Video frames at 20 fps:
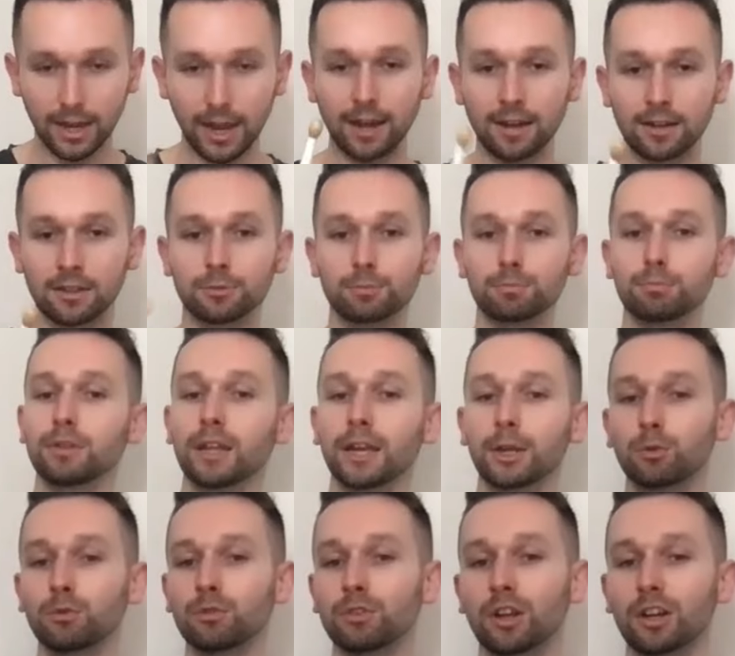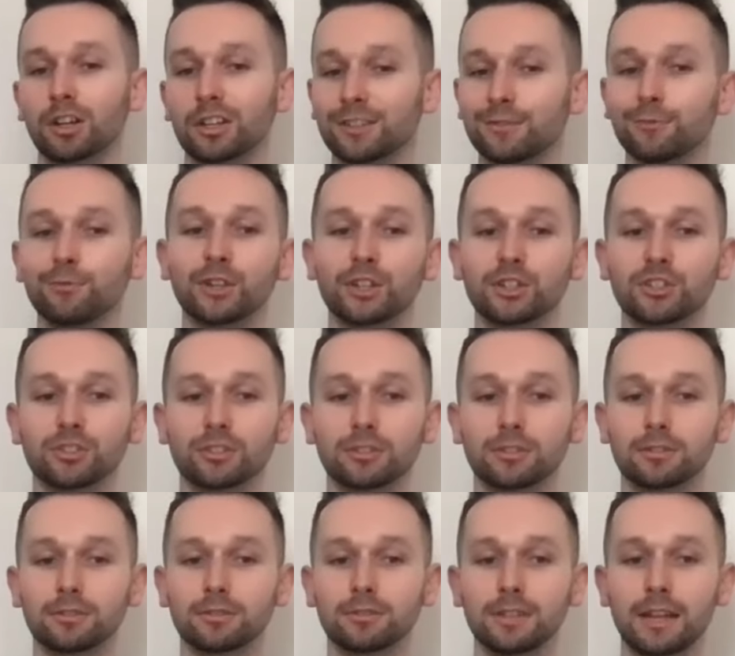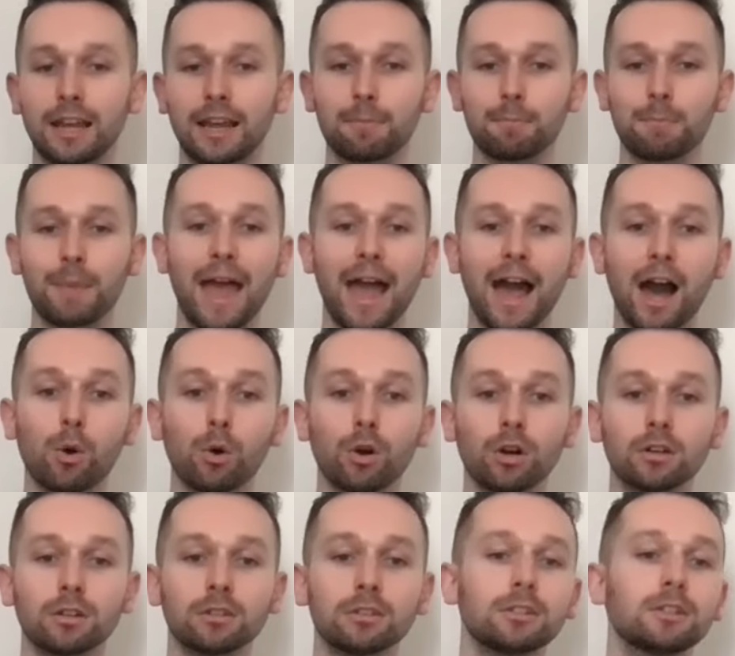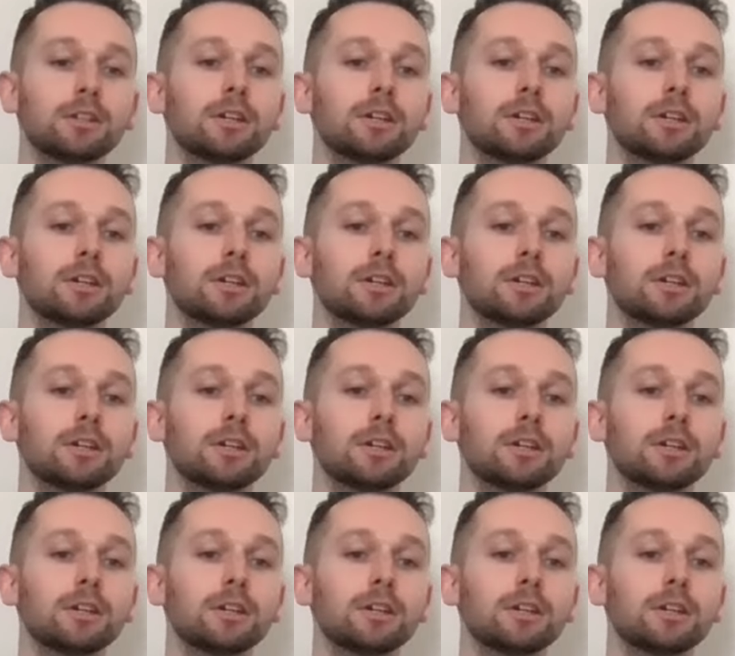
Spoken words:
and it's played with a lot of conviction and power.